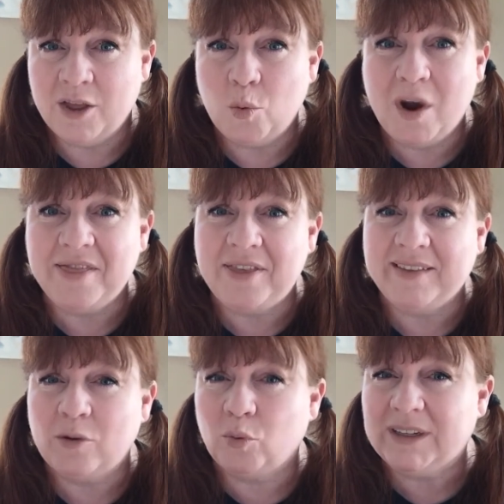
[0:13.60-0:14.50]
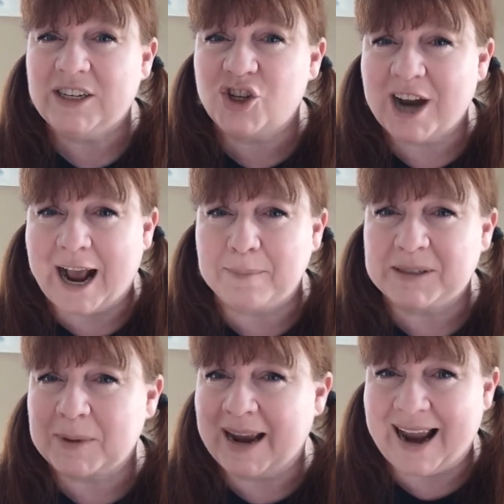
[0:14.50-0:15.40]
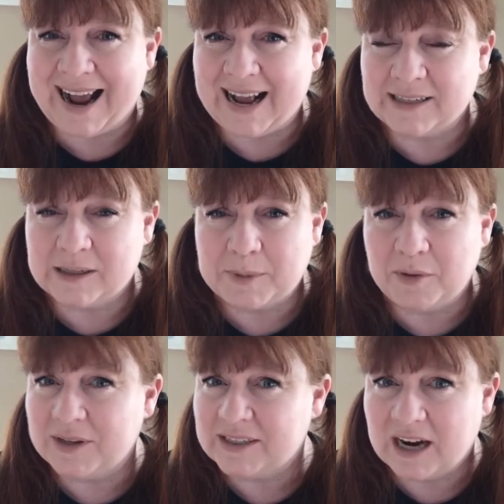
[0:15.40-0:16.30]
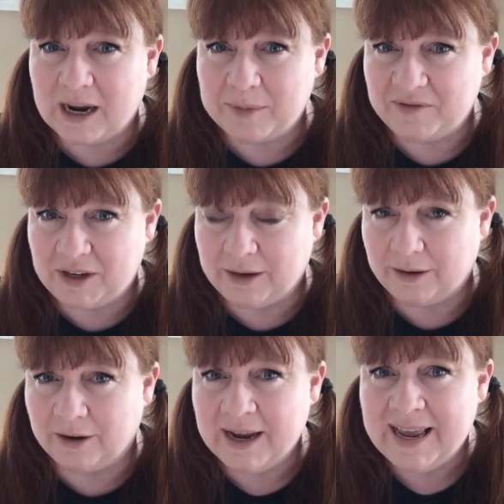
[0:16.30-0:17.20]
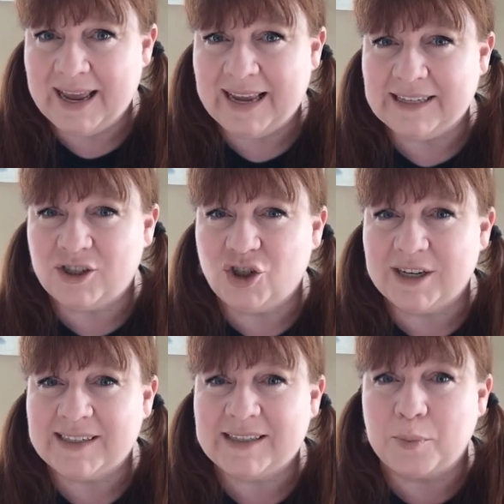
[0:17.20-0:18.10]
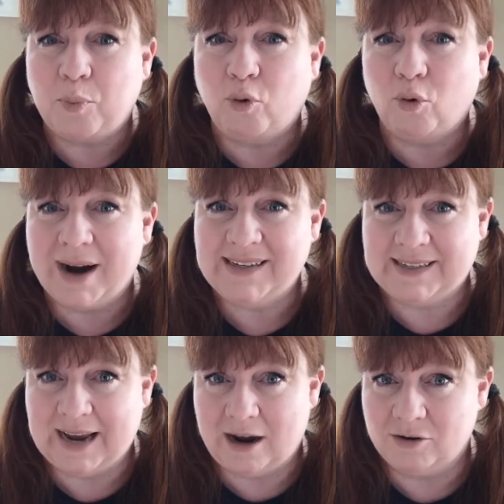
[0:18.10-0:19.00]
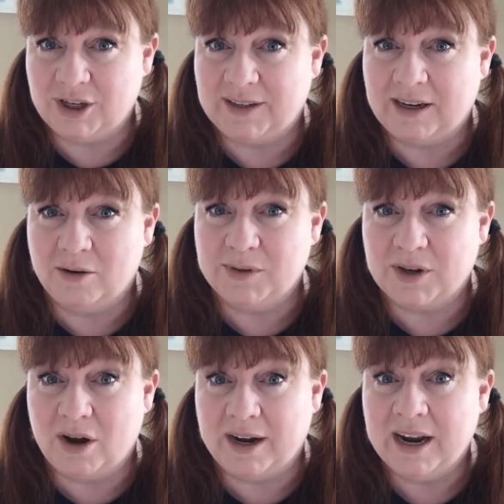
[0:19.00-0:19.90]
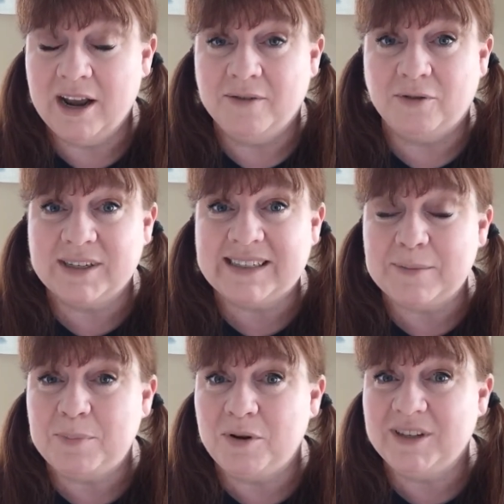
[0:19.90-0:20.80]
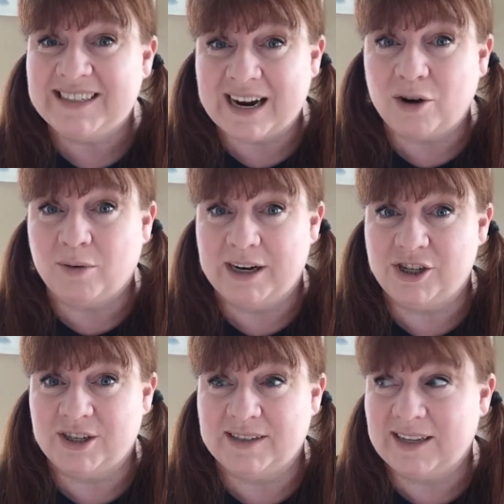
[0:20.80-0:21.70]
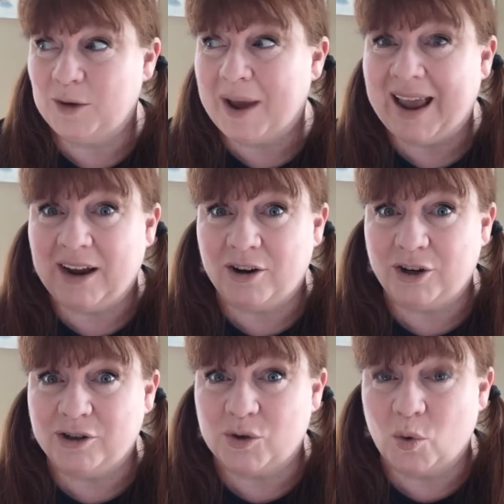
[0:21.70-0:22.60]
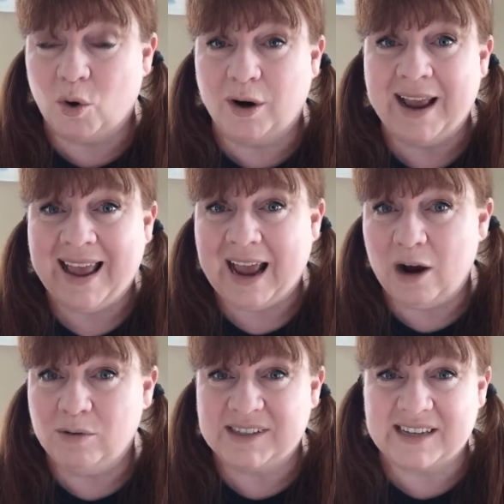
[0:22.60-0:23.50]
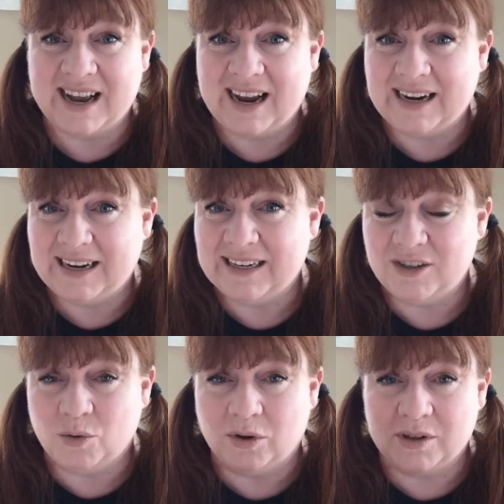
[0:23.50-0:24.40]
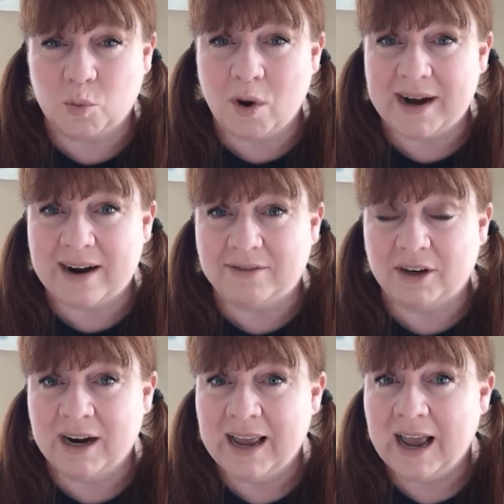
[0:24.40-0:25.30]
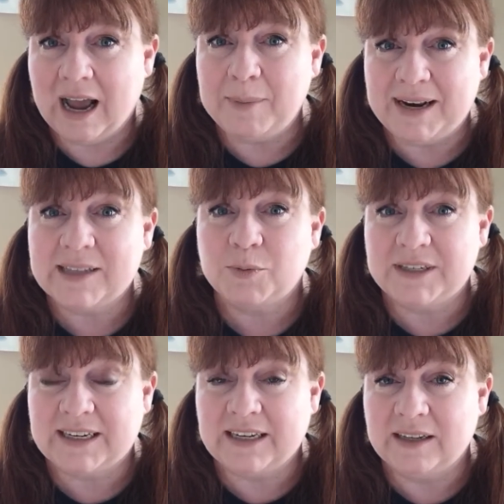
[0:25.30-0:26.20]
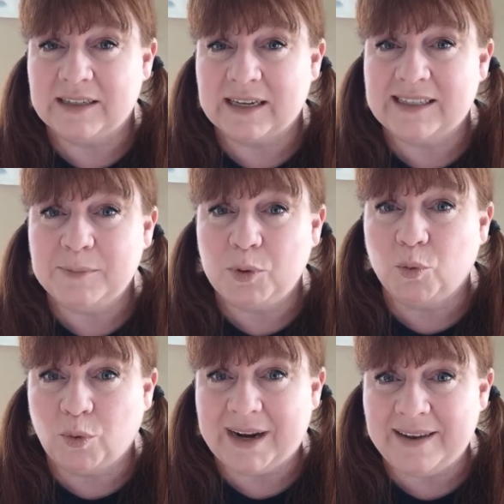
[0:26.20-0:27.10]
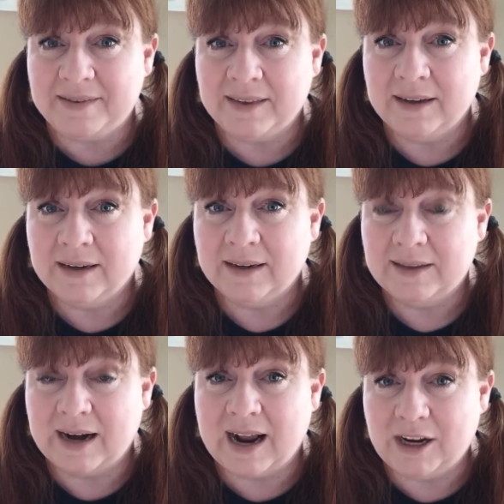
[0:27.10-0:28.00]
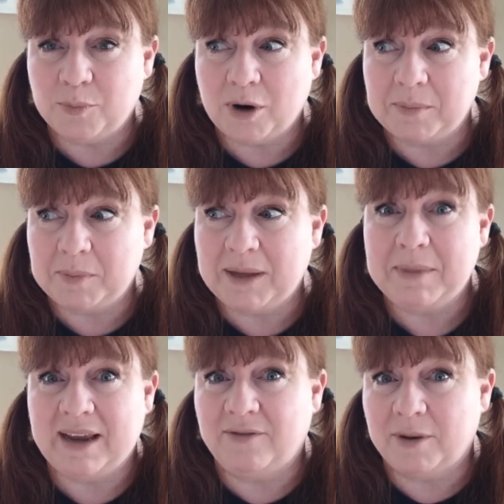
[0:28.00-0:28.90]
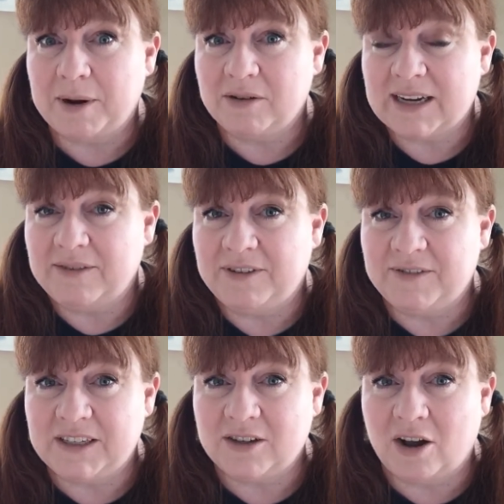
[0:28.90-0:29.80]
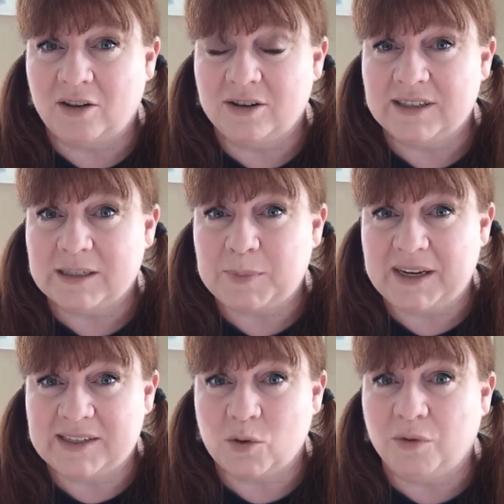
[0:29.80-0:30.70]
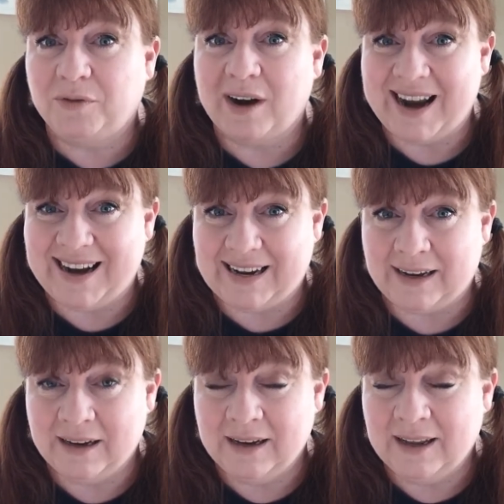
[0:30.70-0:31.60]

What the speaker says: The one thing that really chaps my ass about this time of year is just the price gouging that goes on for simple decorations that you hang on your door, outside, indoors, whatever. I mean, it's ridiculous. A simple wreath that I could probably make for about $10, $15 is being sold for $80.